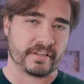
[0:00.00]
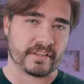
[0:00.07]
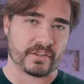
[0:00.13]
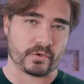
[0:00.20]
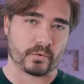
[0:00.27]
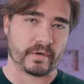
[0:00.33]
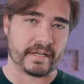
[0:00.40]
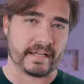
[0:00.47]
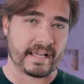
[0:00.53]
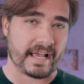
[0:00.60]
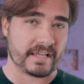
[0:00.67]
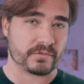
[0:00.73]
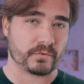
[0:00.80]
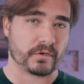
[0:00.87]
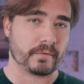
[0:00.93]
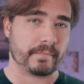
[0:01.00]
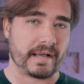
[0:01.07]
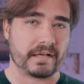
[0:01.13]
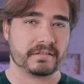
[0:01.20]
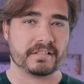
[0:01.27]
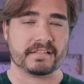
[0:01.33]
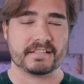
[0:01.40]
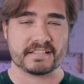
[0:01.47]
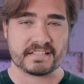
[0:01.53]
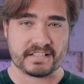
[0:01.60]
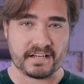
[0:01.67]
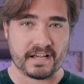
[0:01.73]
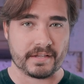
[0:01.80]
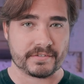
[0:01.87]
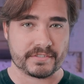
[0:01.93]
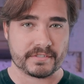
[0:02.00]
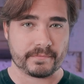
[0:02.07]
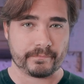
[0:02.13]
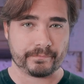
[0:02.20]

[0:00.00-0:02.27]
three, as we're about to discuss.